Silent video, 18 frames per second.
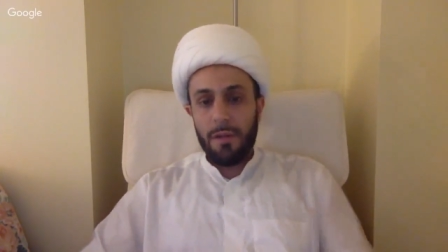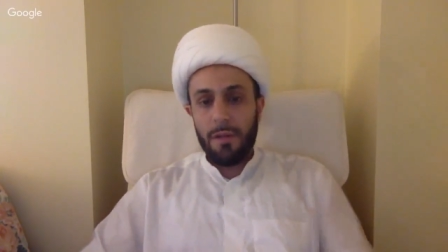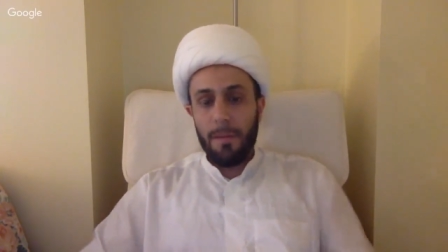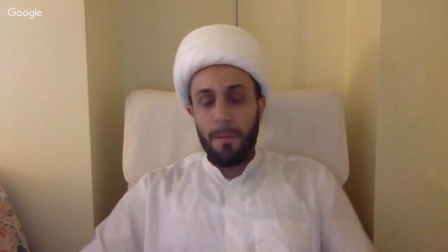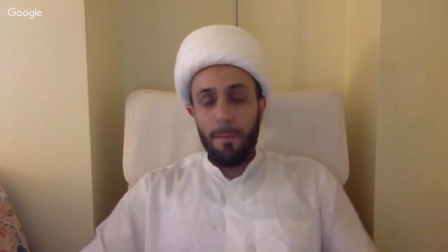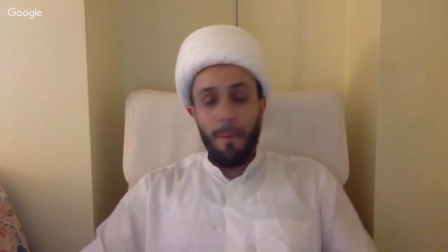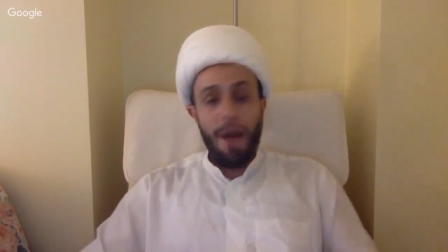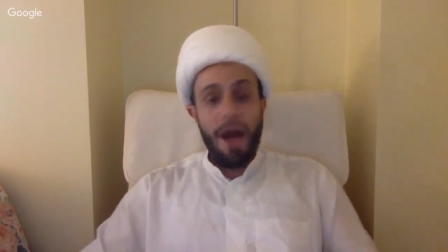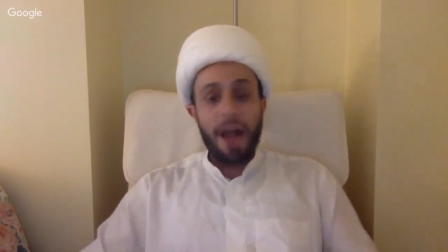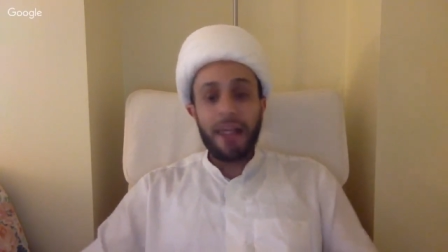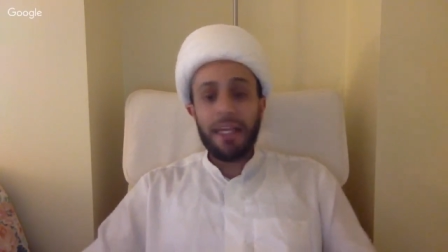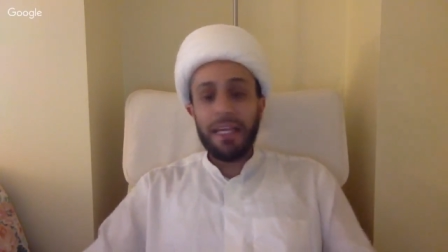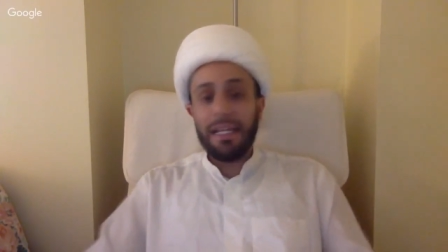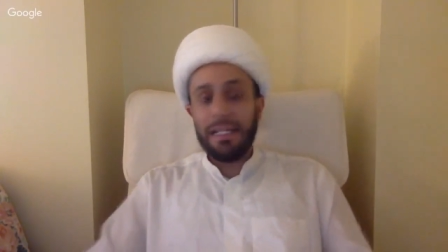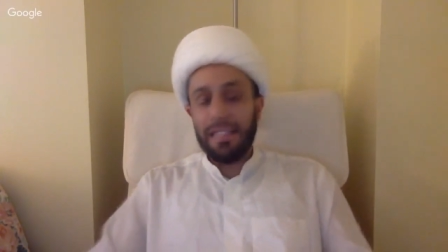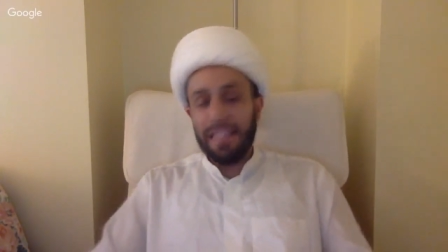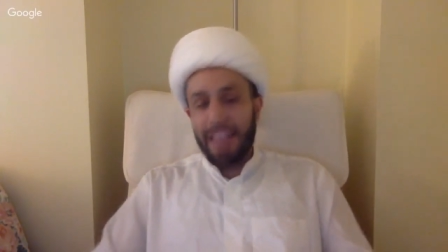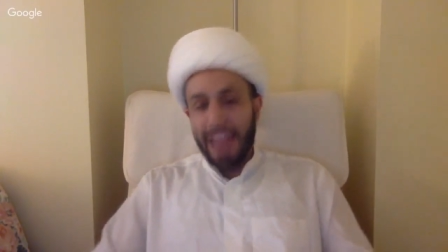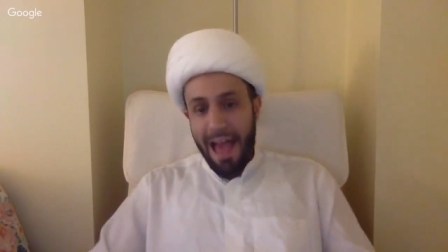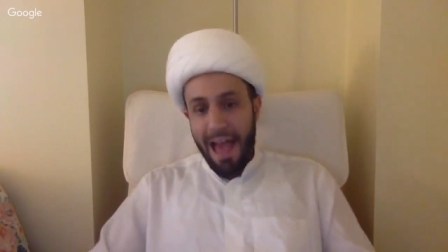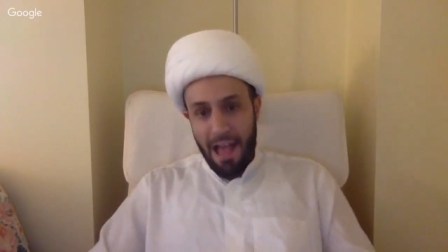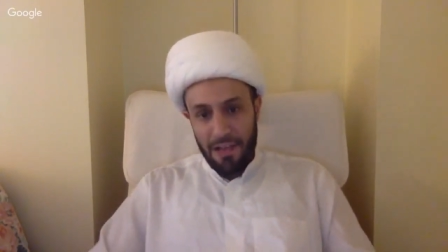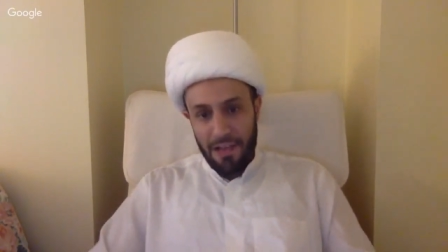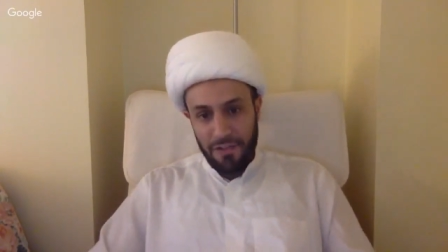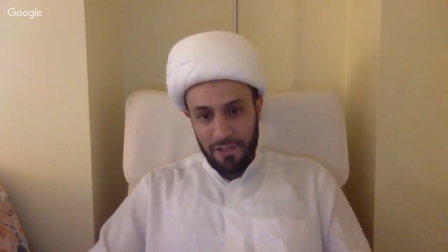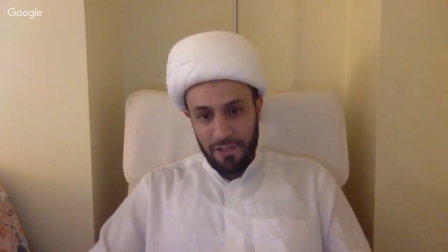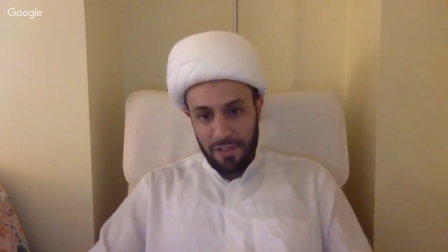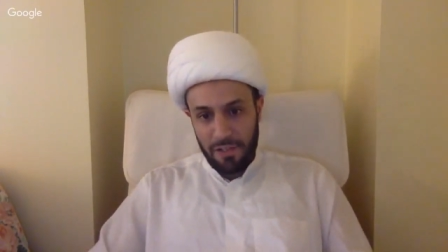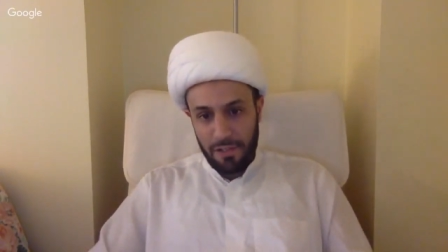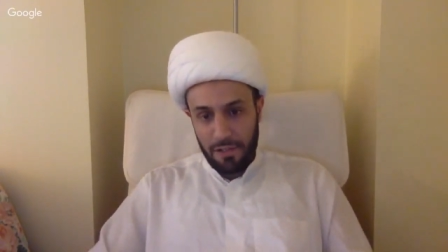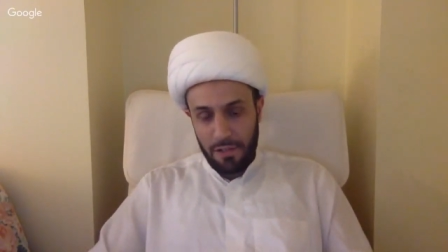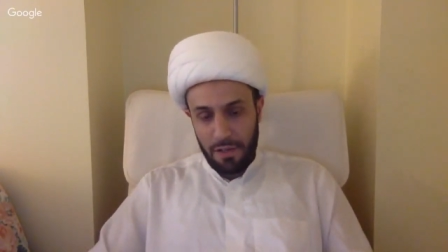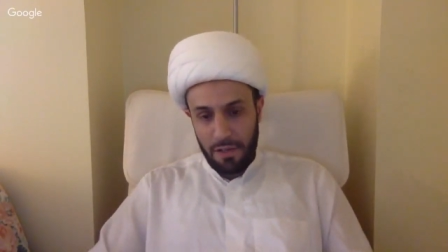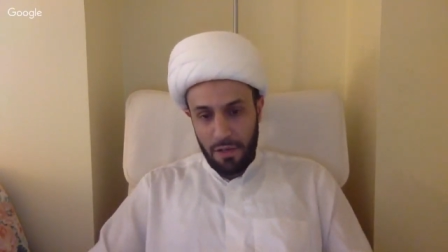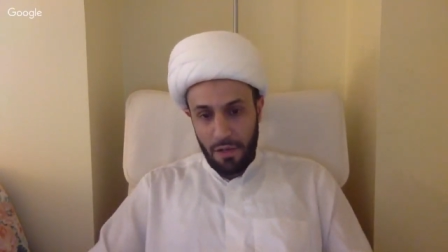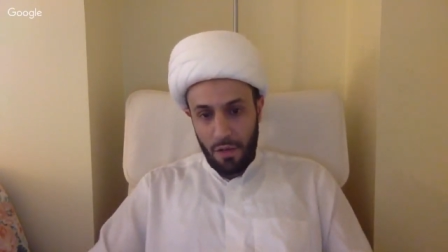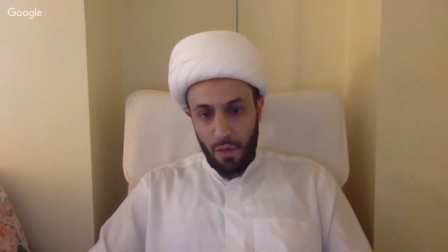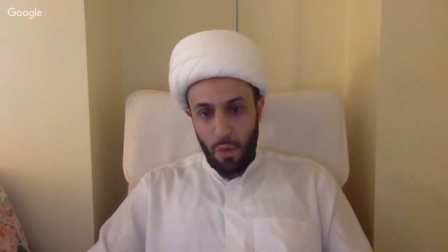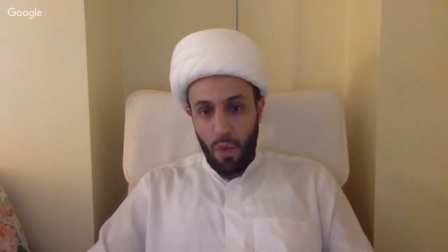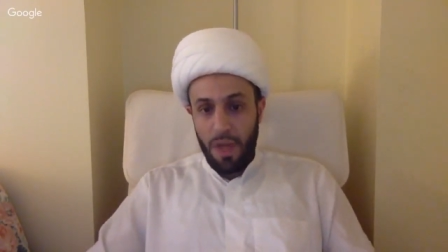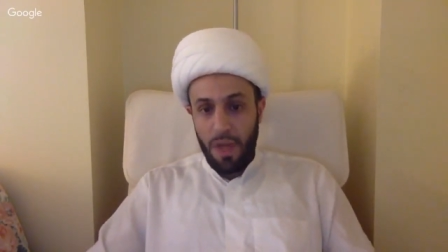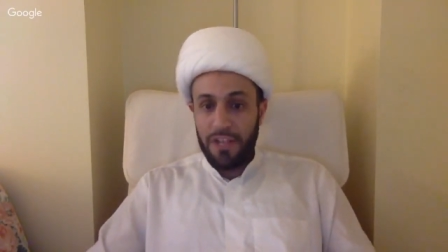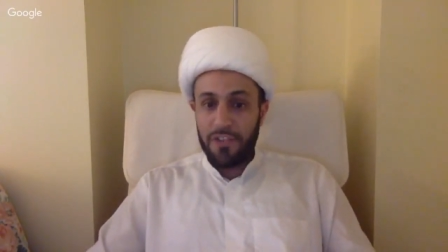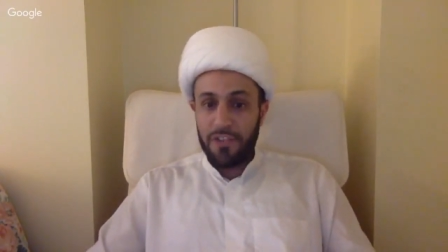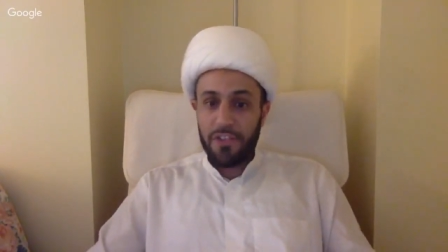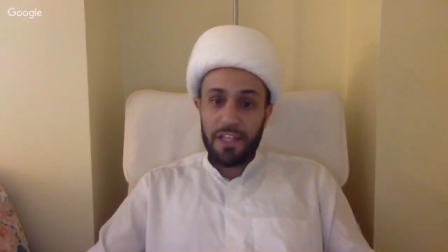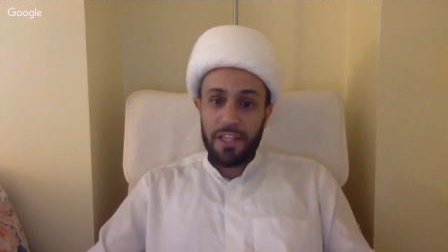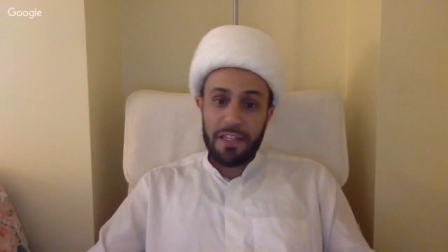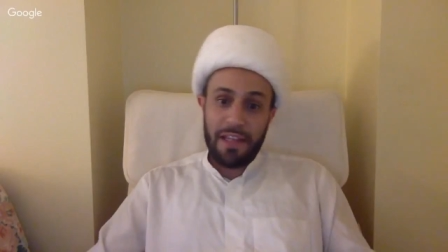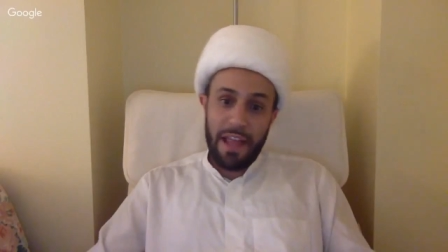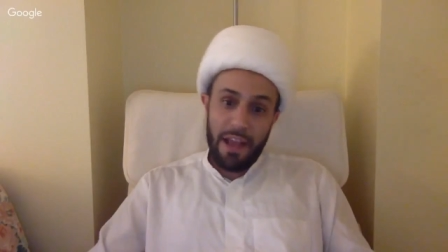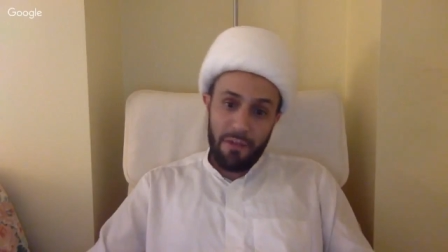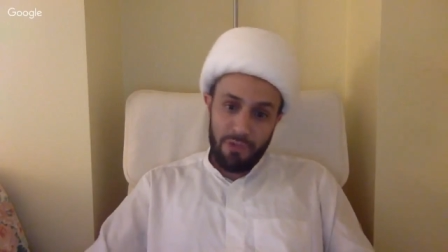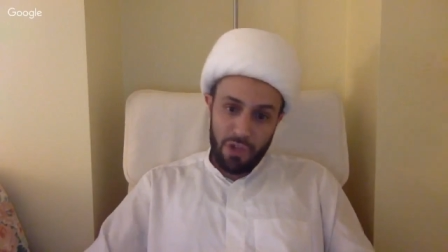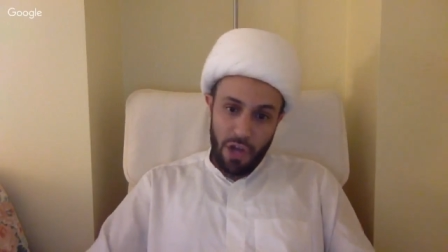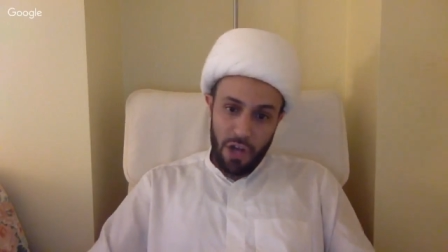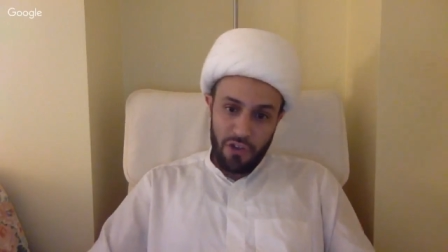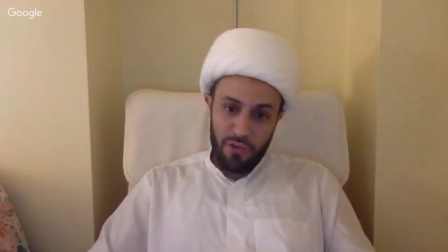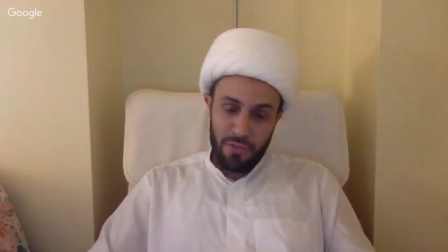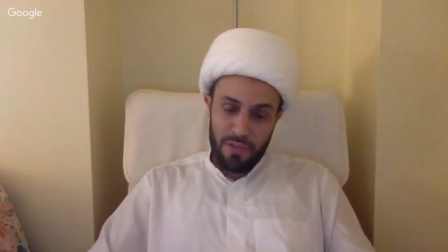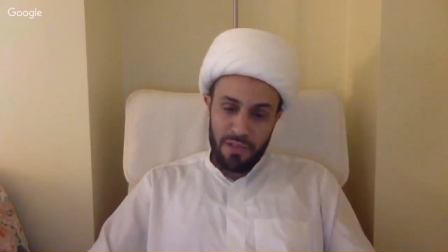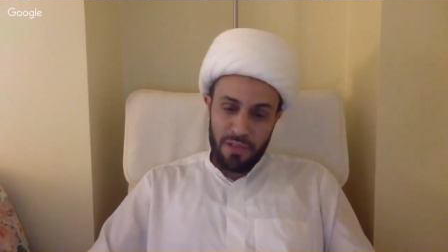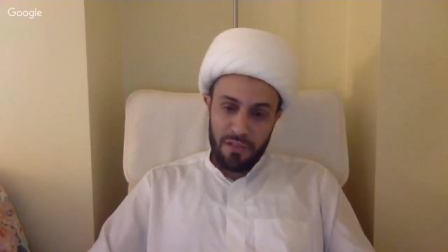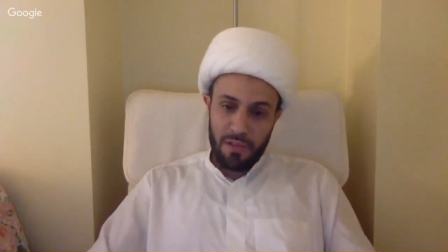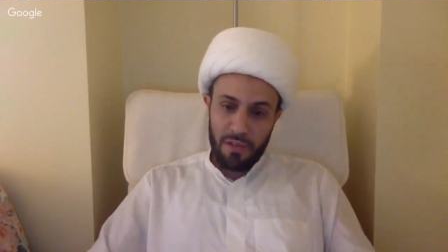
mockingly ask, when is the day of judgment?